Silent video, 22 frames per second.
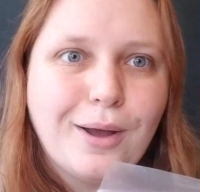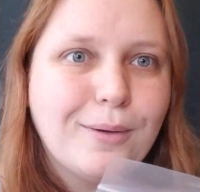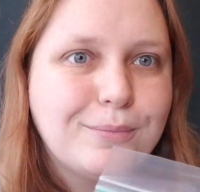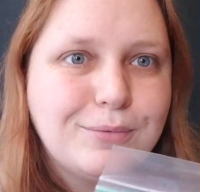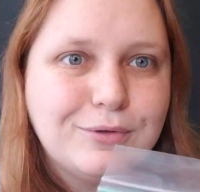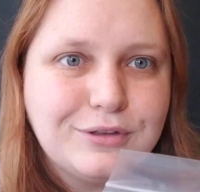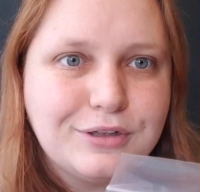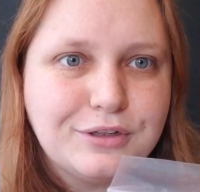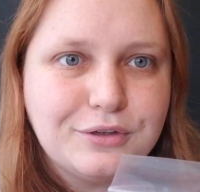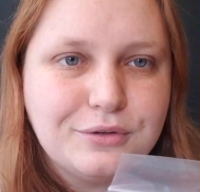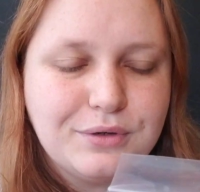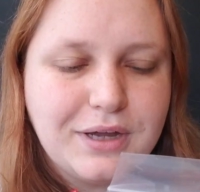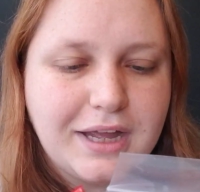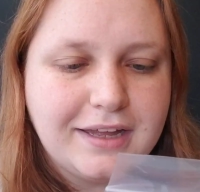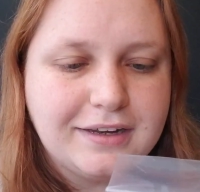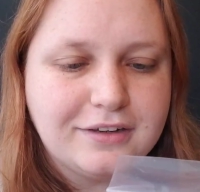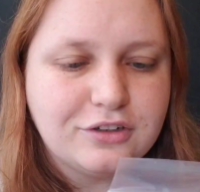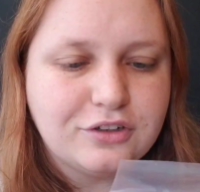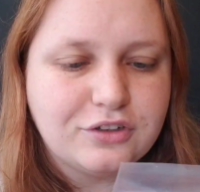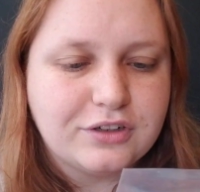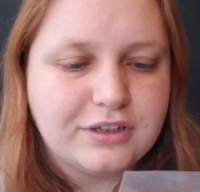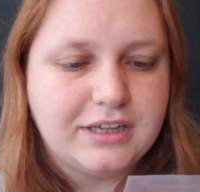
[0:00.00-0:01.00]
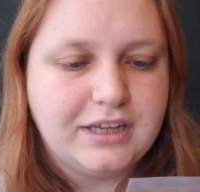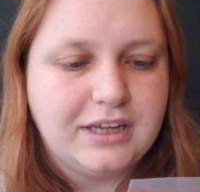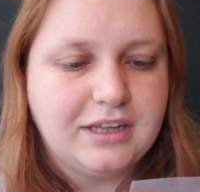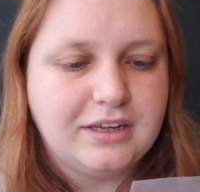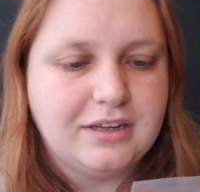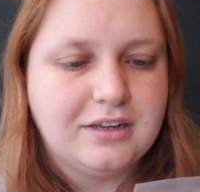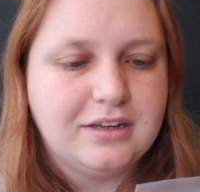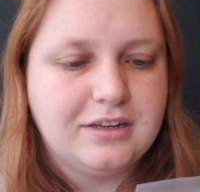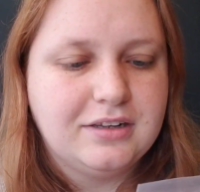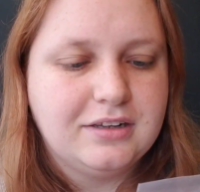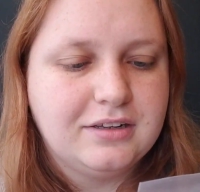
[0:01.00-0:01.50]
Blue and
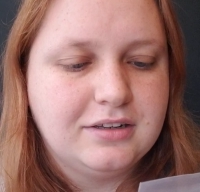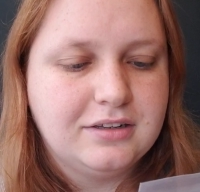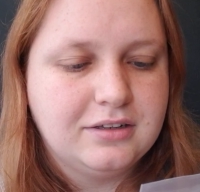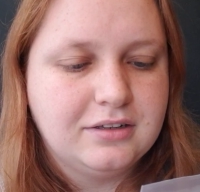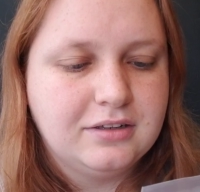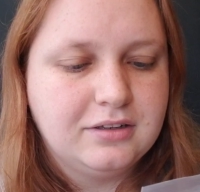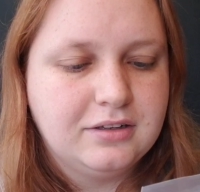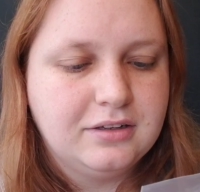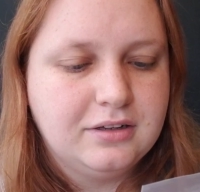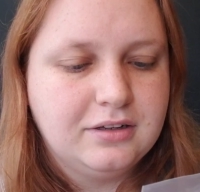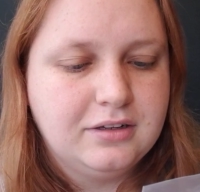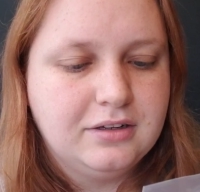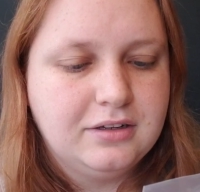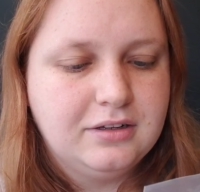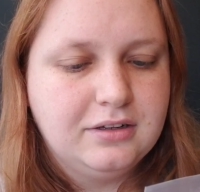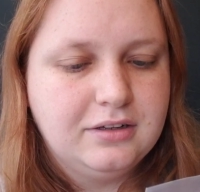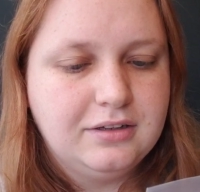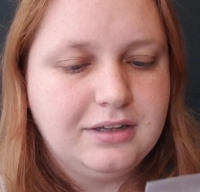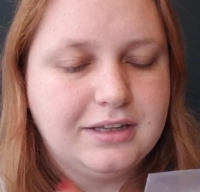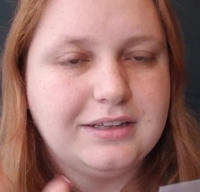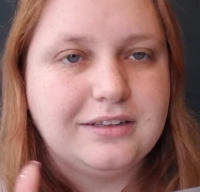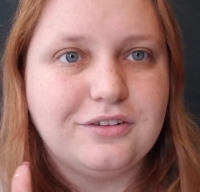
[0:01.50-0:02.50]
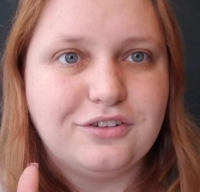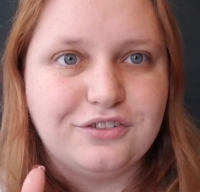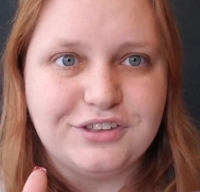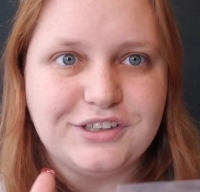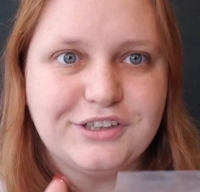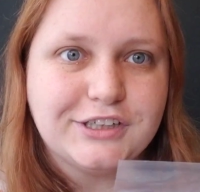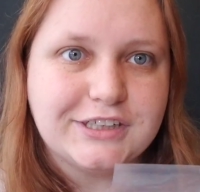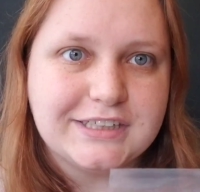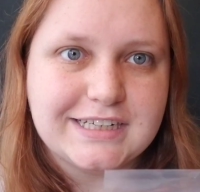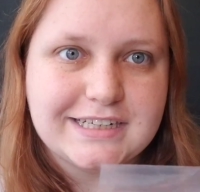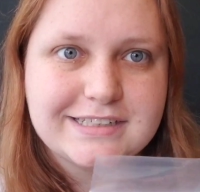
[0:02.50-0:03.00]
green, like little
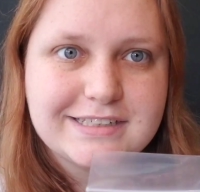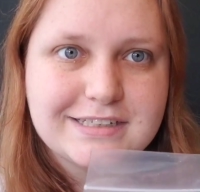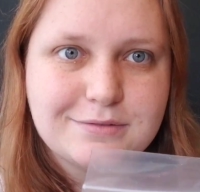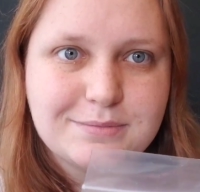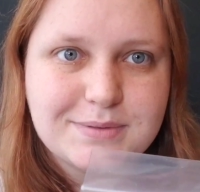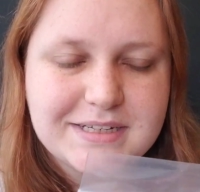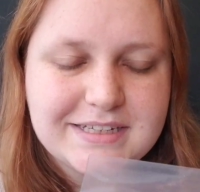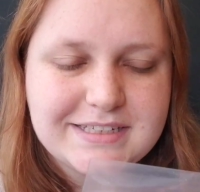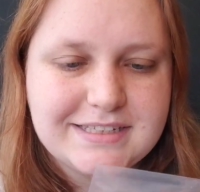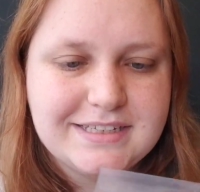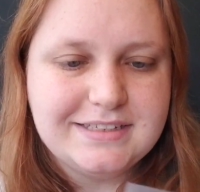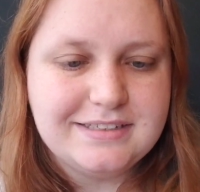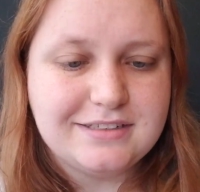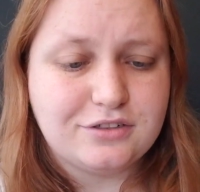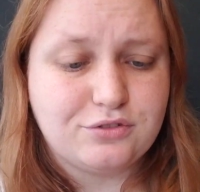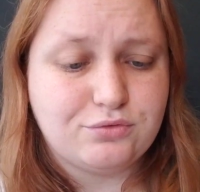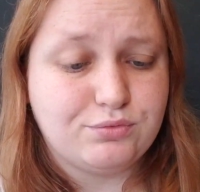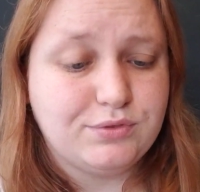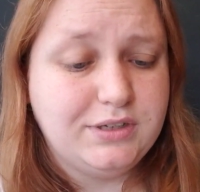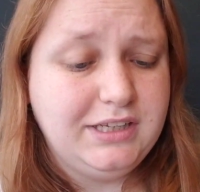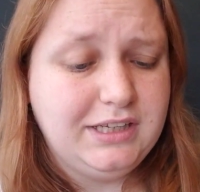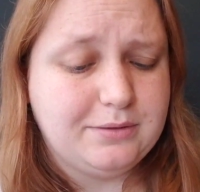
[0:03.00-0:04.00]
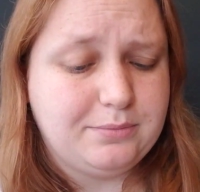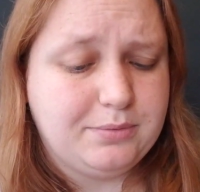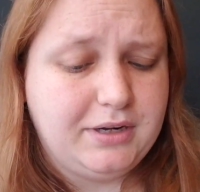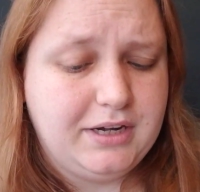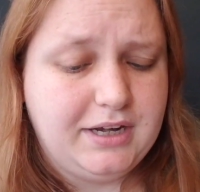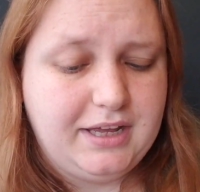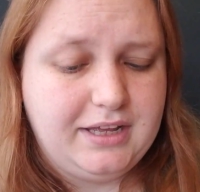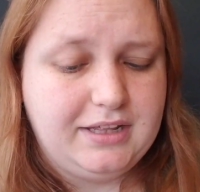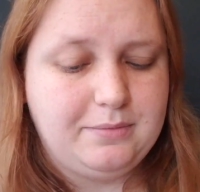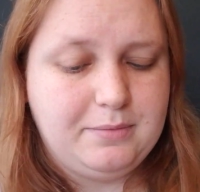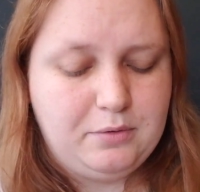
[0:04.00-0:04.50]
iridescent pieces. It's really
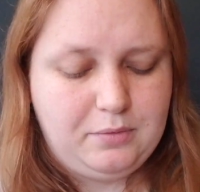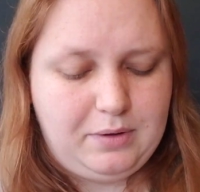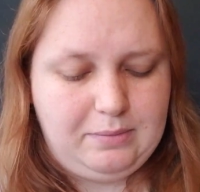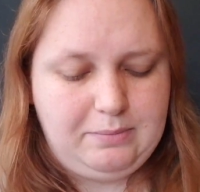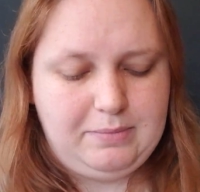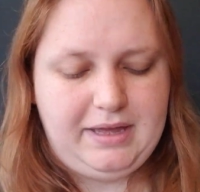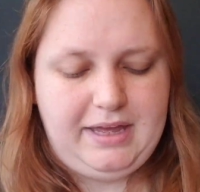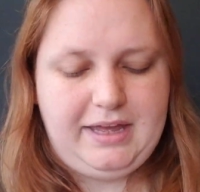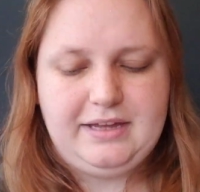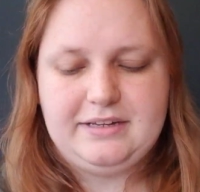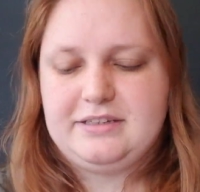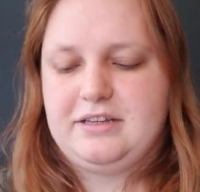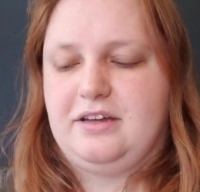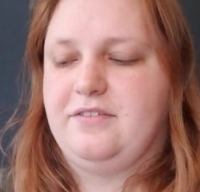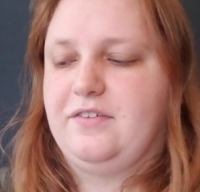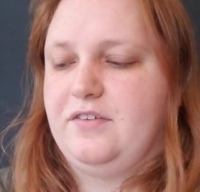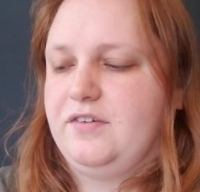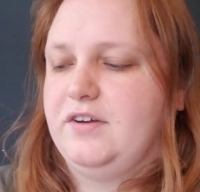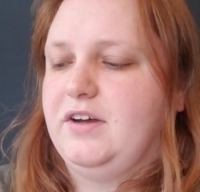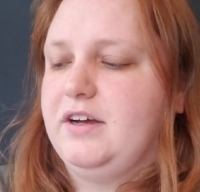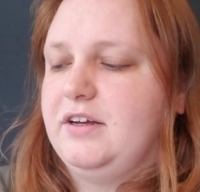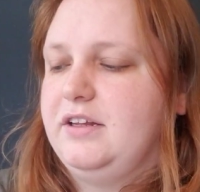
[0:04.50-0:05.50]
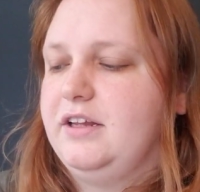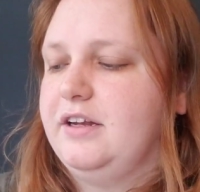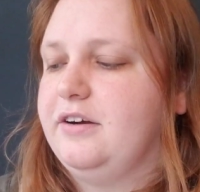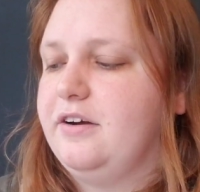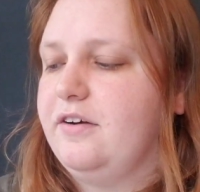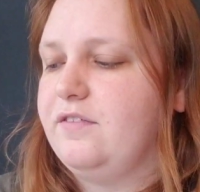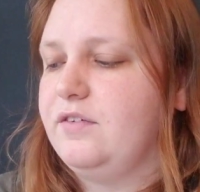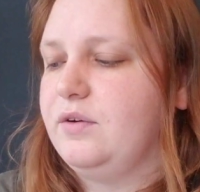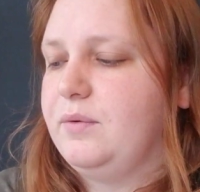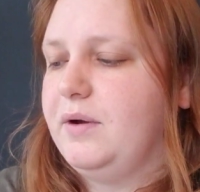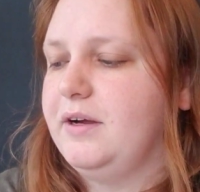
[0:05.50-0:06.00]
pretty. Let me wipe my hands off. I've got glitter
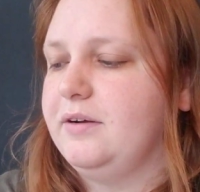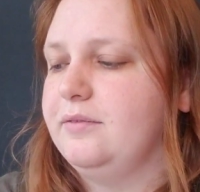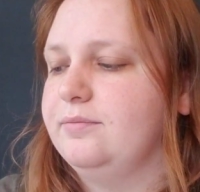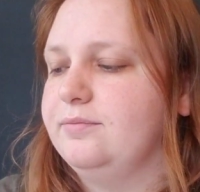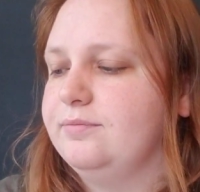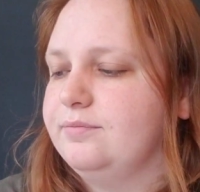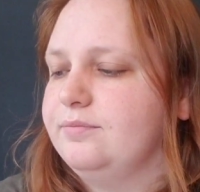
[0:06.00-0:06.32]
everywhere.